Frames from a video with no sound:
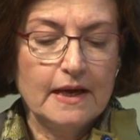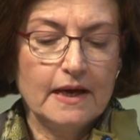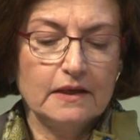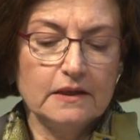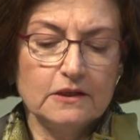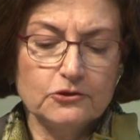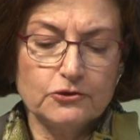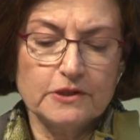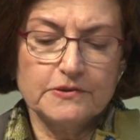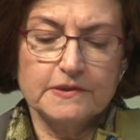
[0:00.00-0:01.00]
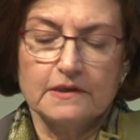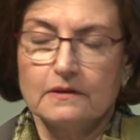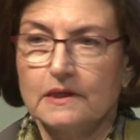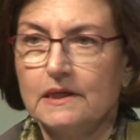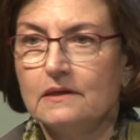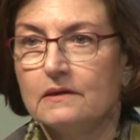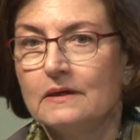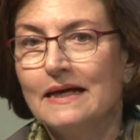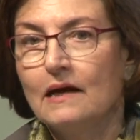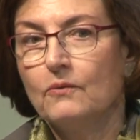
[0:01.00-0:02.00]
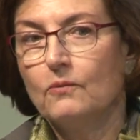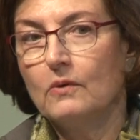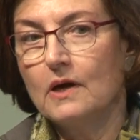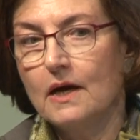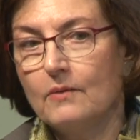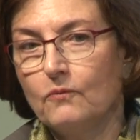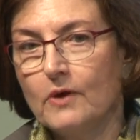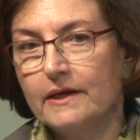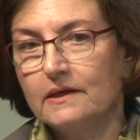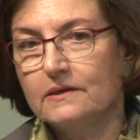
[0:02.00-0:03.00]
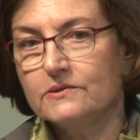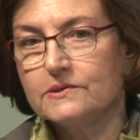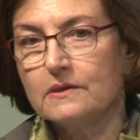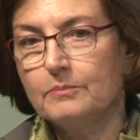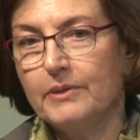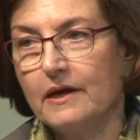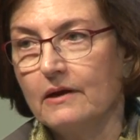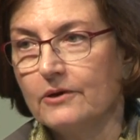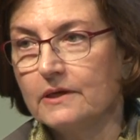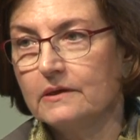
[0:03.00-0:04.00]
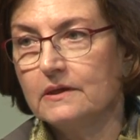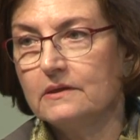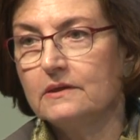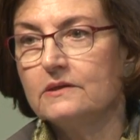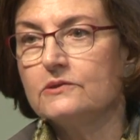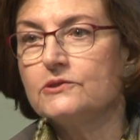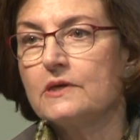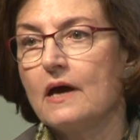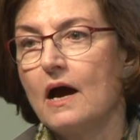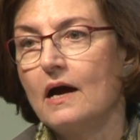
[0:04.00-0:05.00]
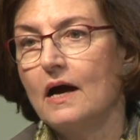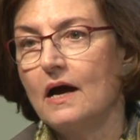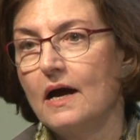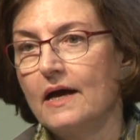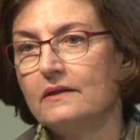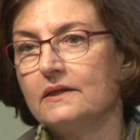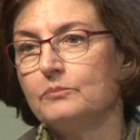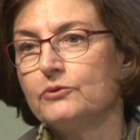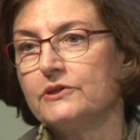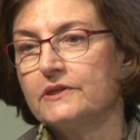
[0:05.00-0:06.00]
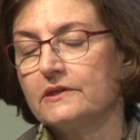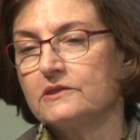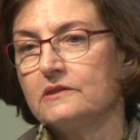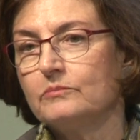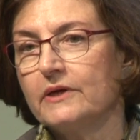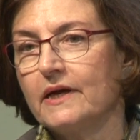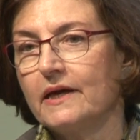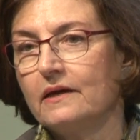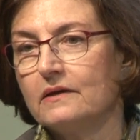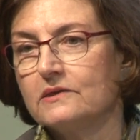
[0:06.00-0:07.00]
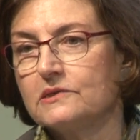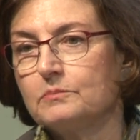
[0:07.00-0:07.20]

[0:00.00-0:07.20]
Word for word: And interestingly, um, when it is apparent, it is highly predicted by a,